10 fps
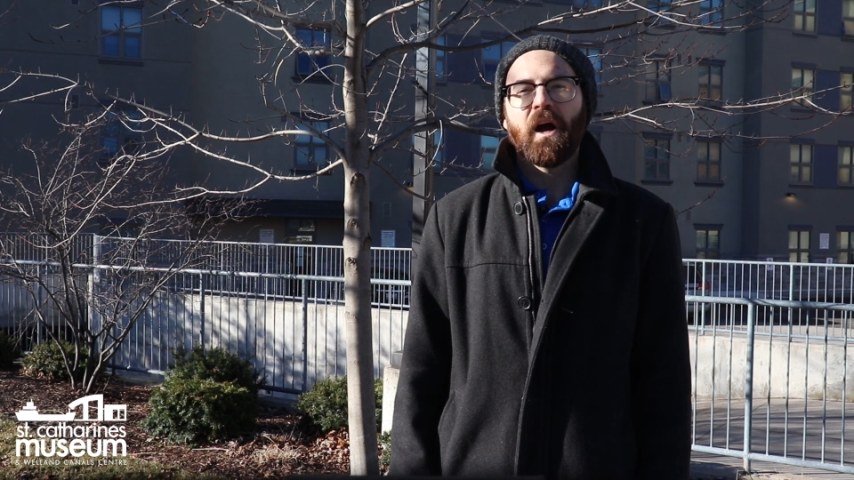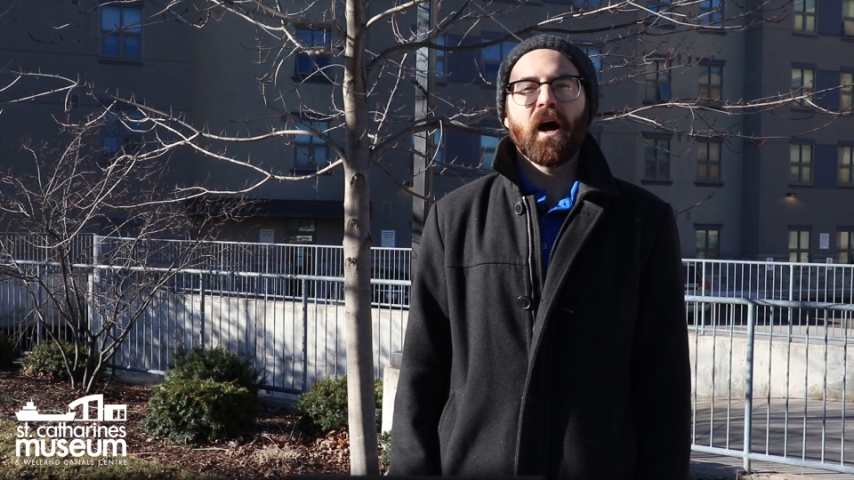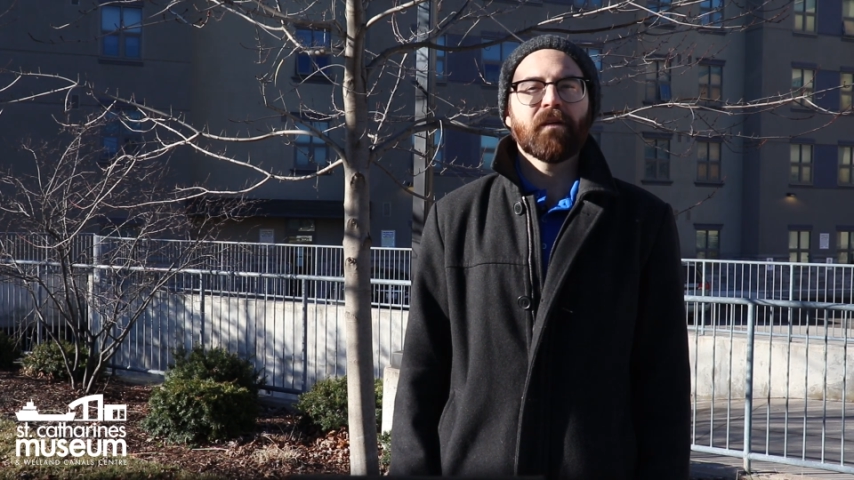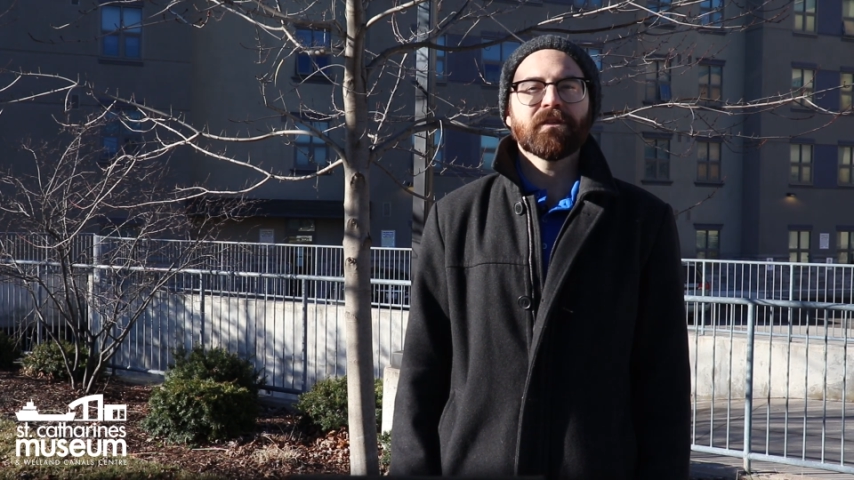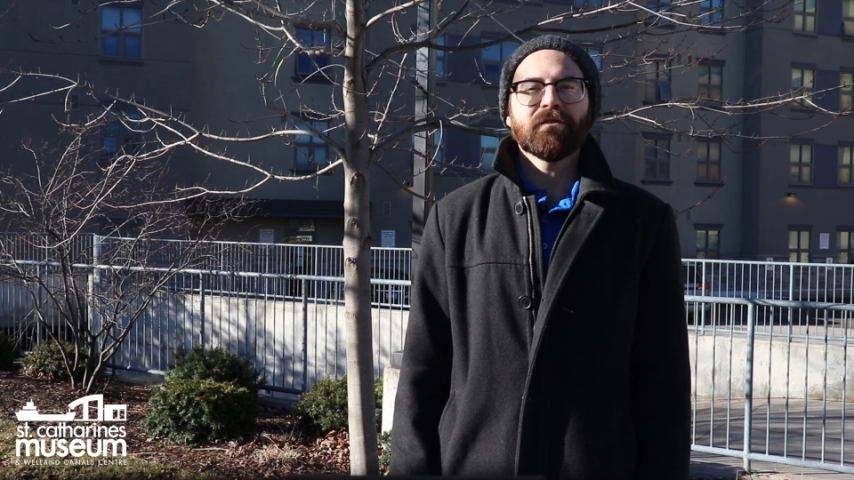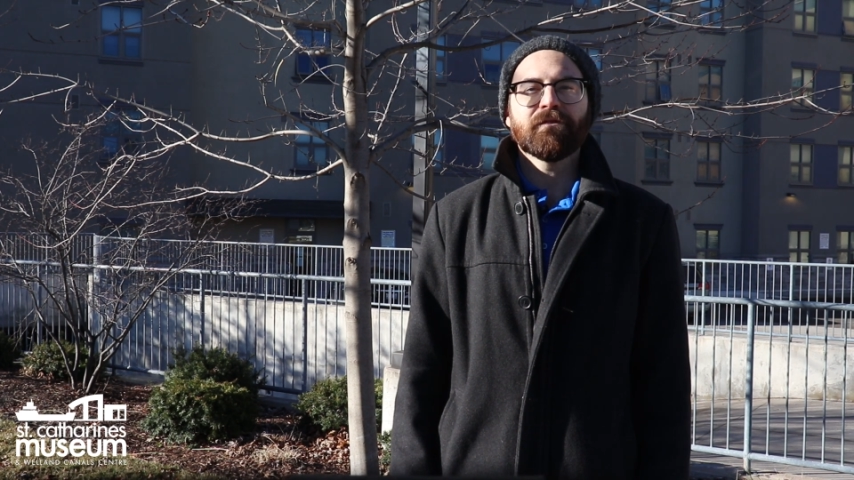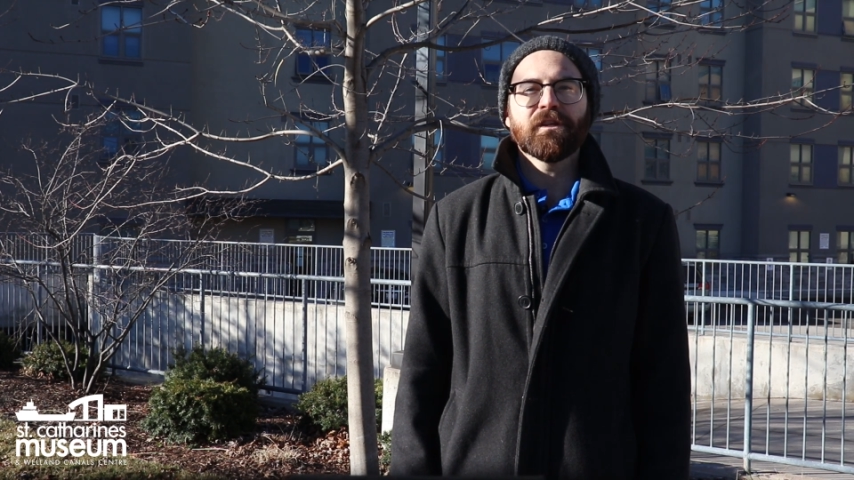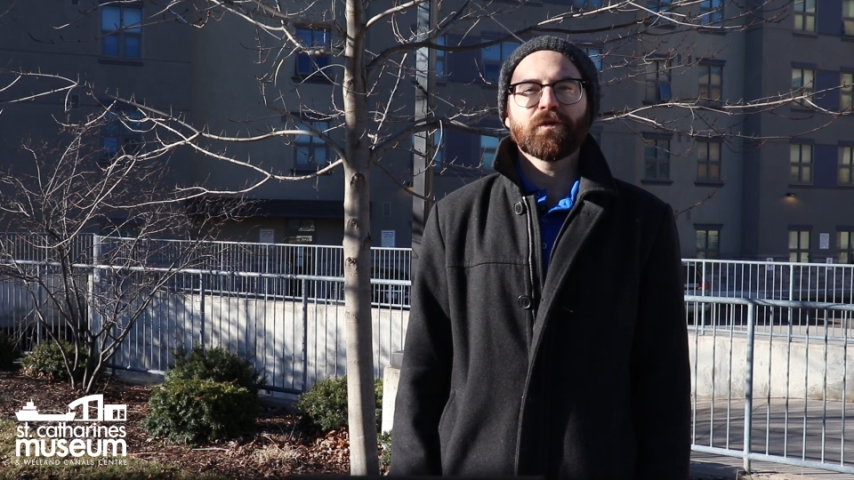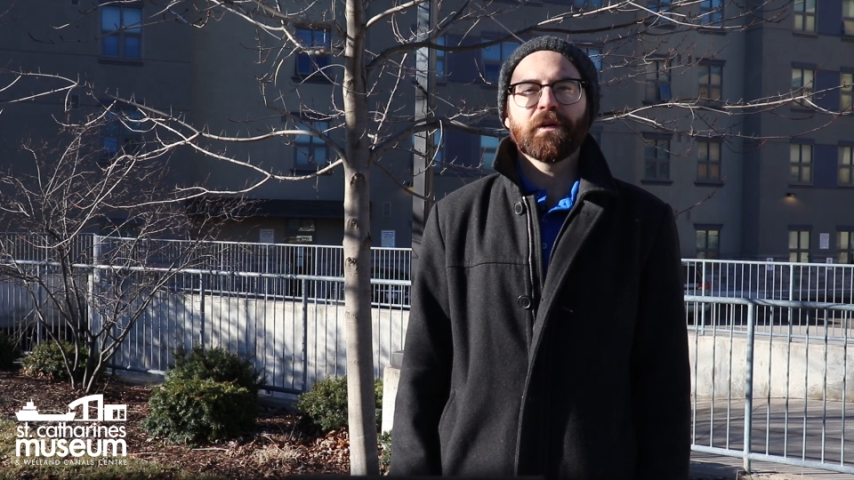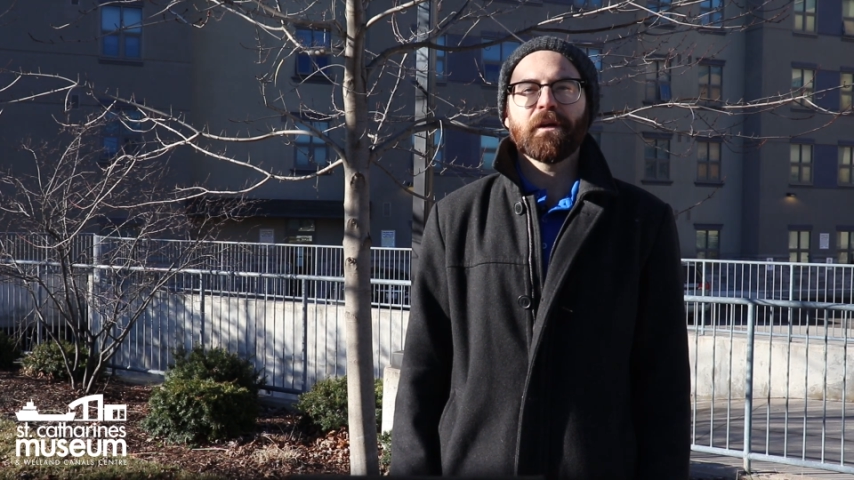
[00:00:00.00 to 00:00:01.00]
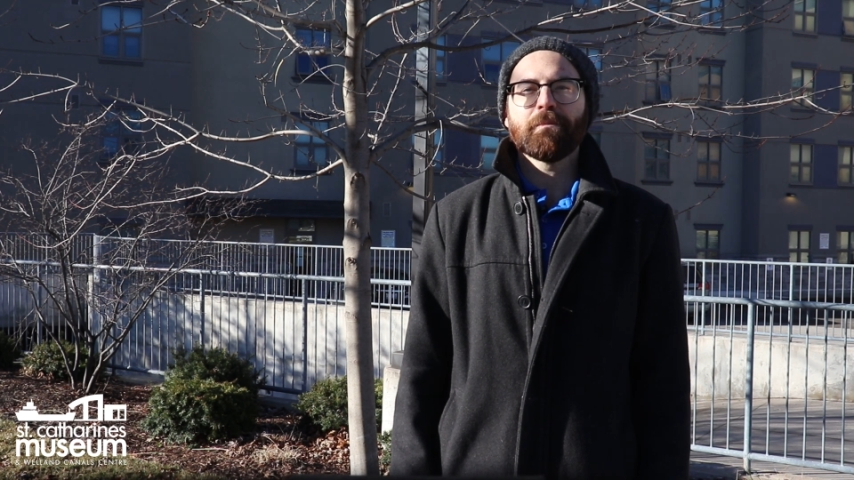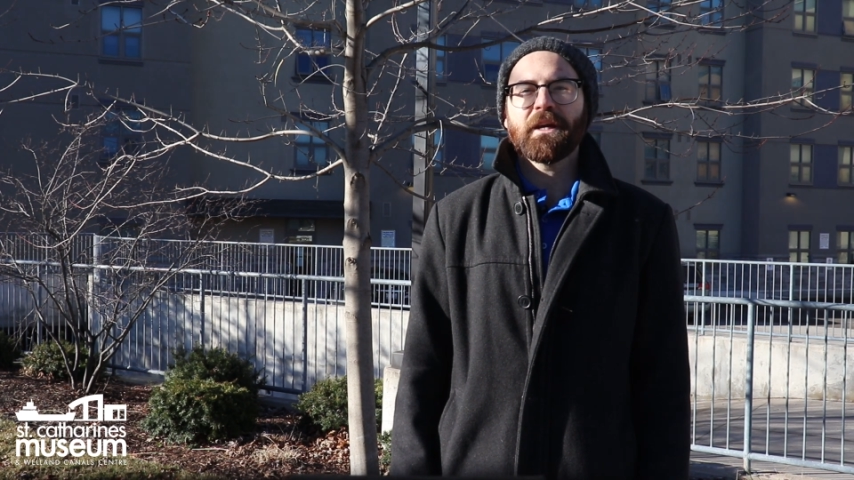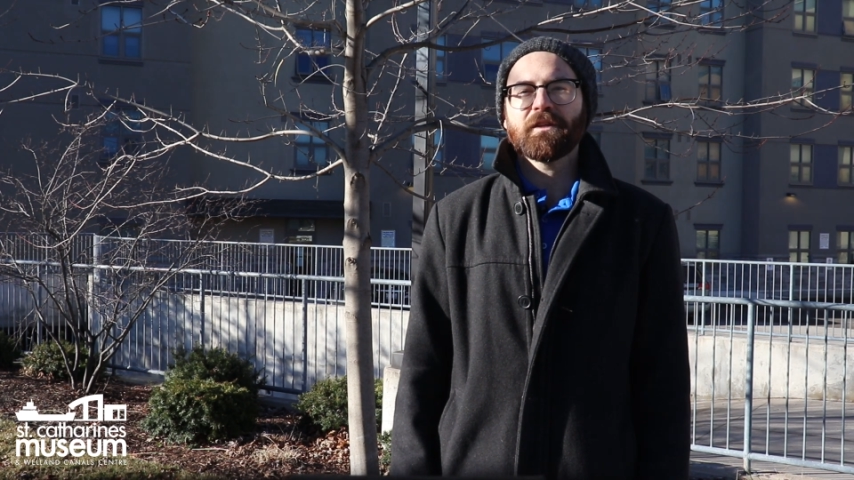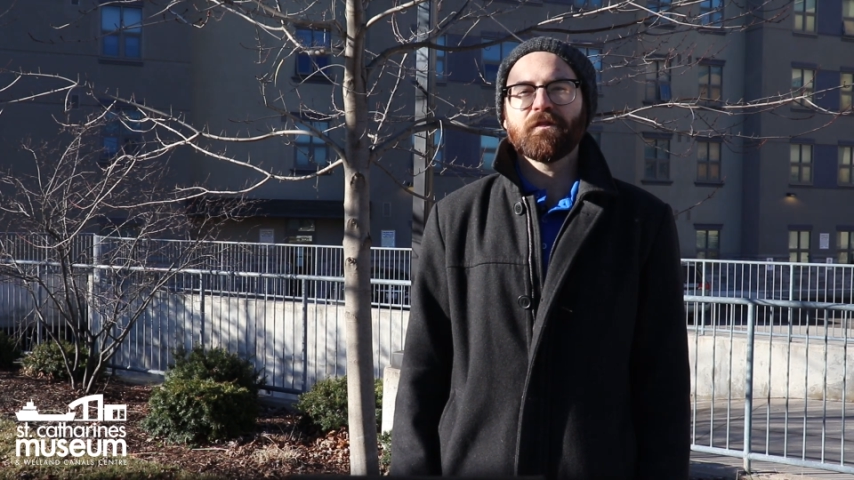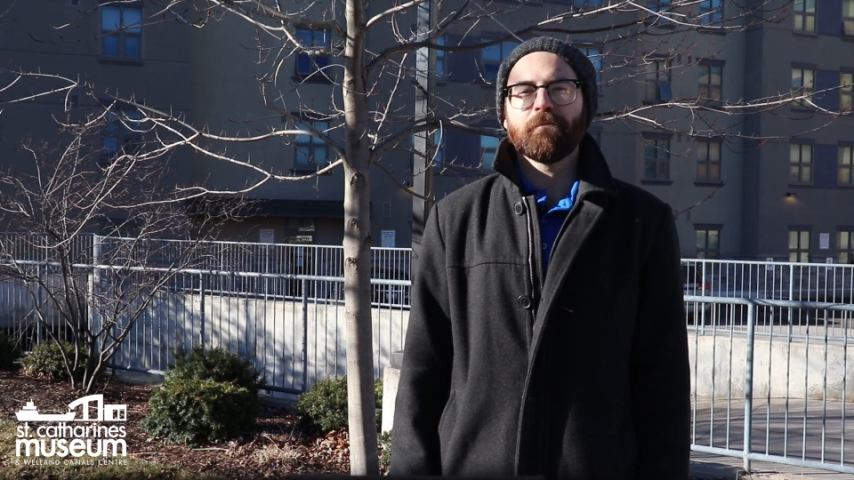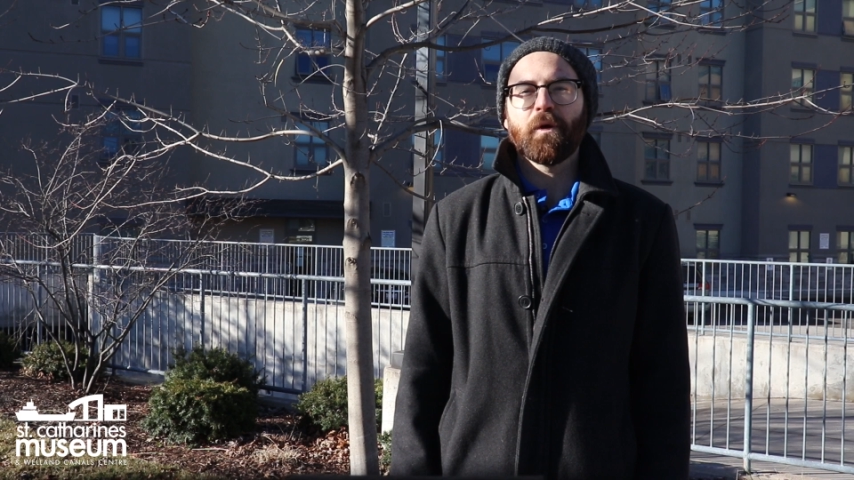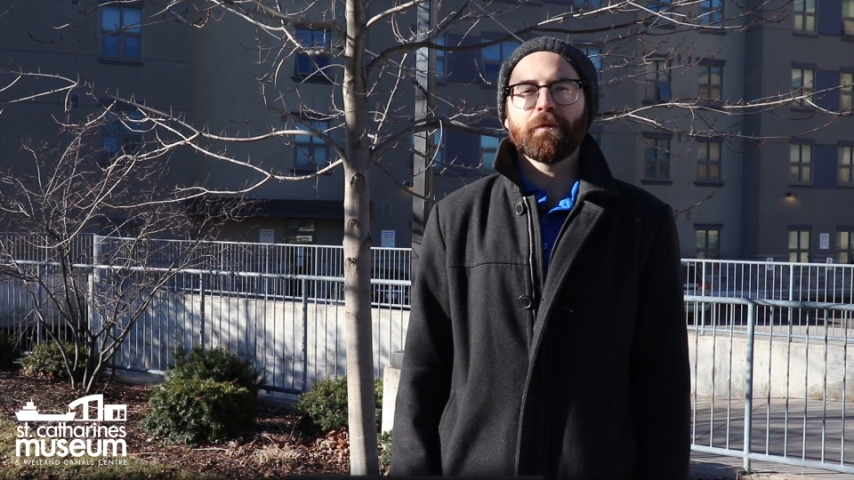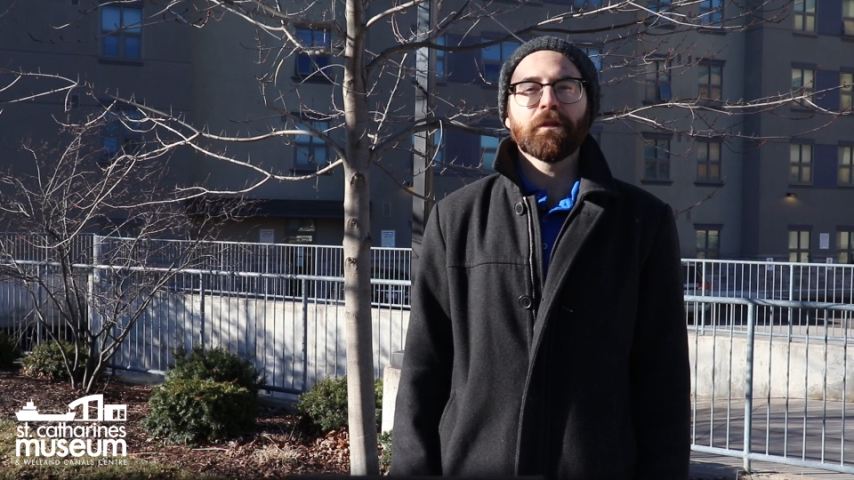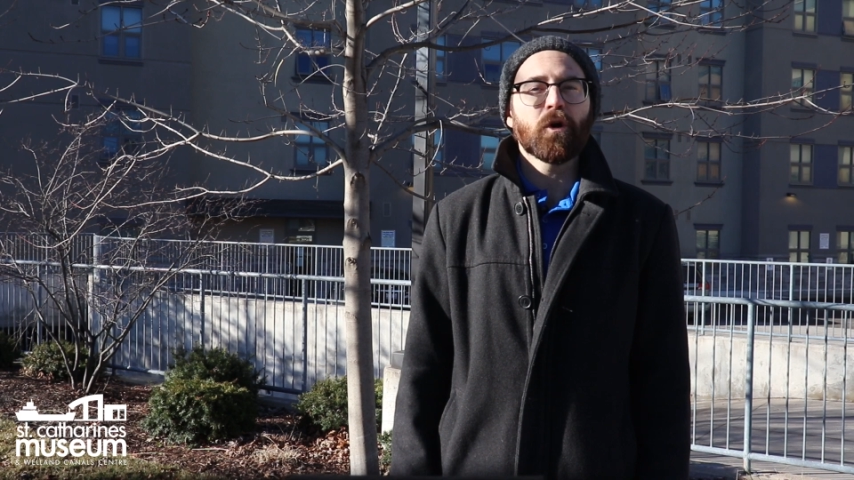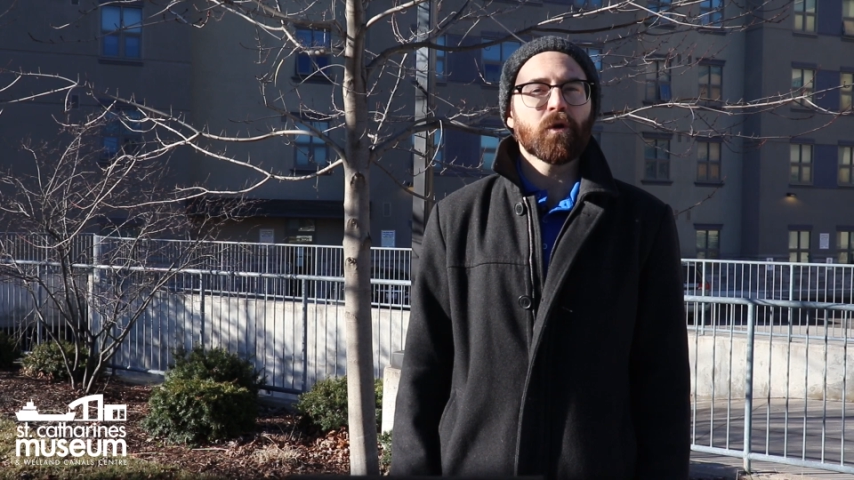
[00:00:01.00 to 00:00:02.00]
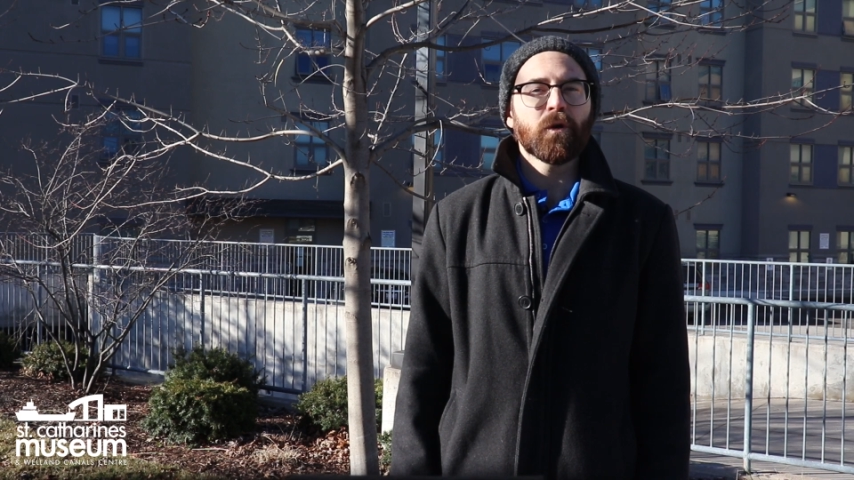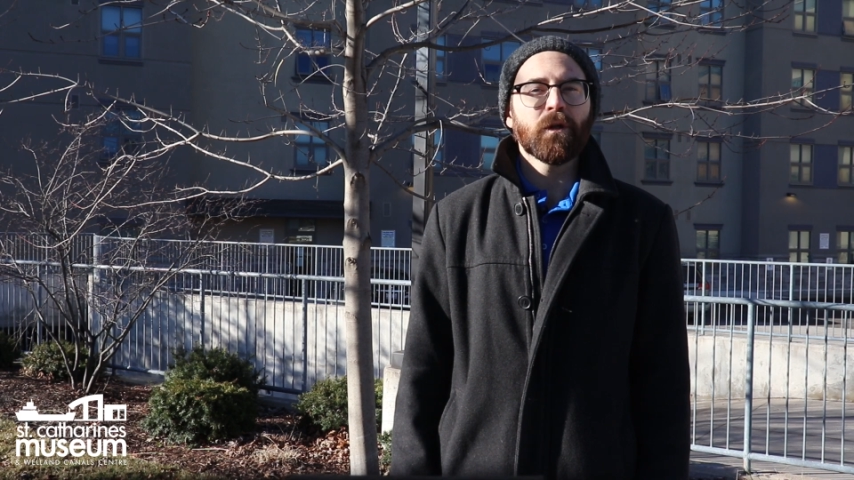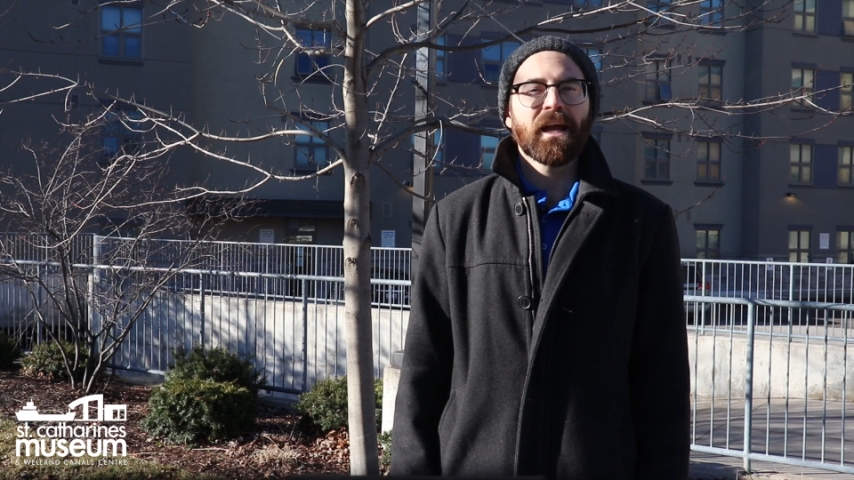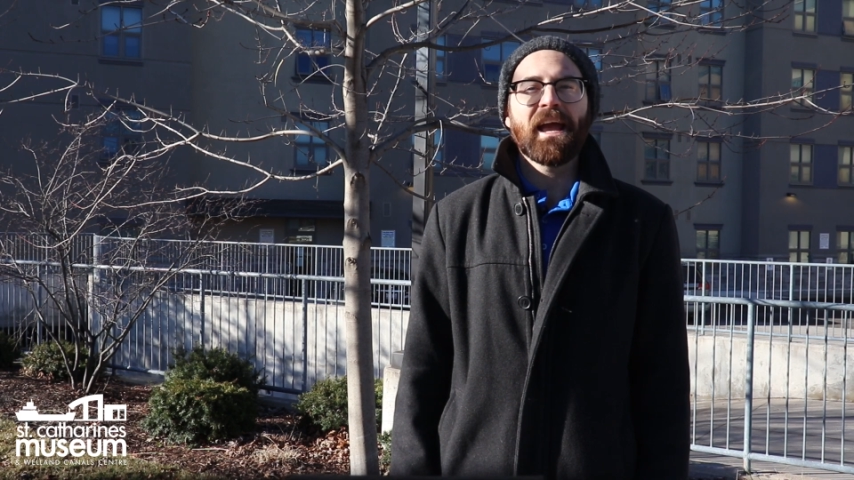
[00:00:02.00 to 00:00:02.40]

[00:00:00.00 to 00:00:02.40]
often featuring a mix of both local